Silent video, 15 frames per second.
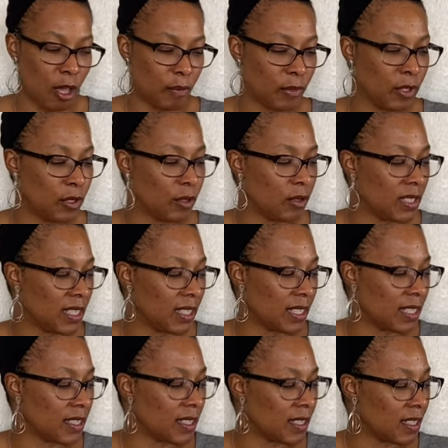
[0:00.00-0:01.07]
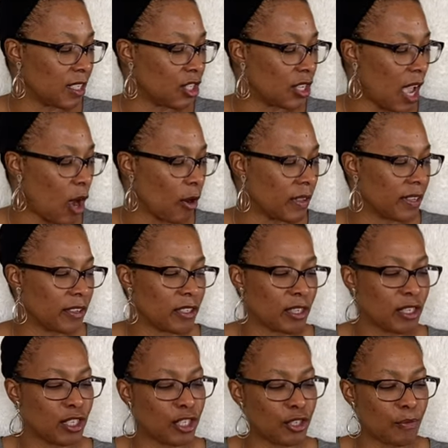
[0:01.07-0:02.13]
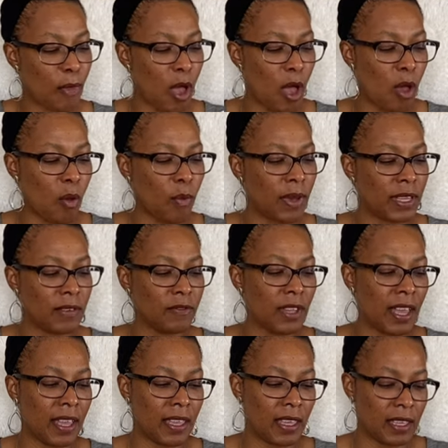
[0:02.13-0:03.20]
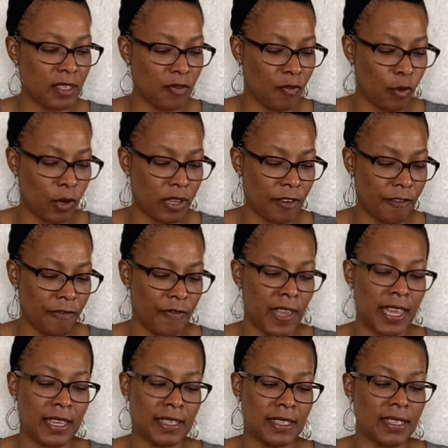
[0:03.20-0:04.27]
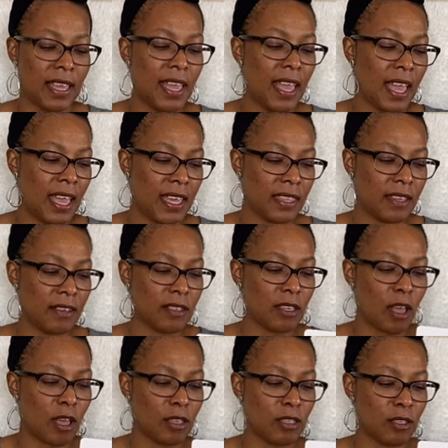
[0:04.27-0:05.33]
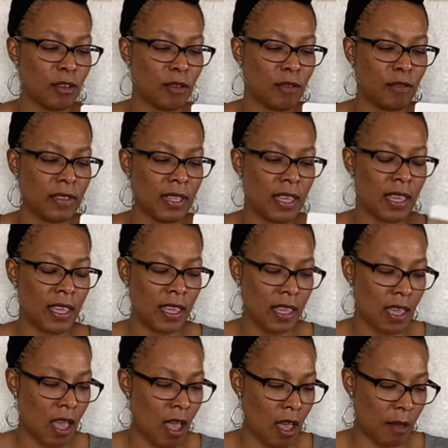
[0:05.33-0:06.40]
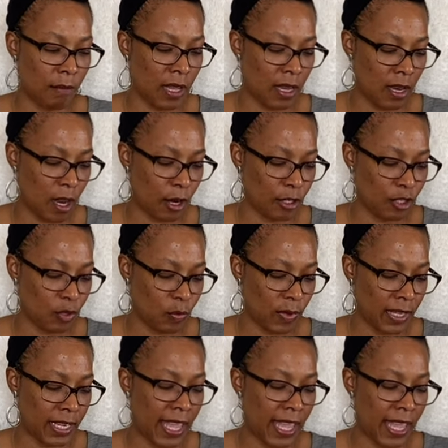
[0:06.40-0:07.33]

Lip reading: using this in the shower. There's a small one, I guess, for your face, and there's also the a larger one.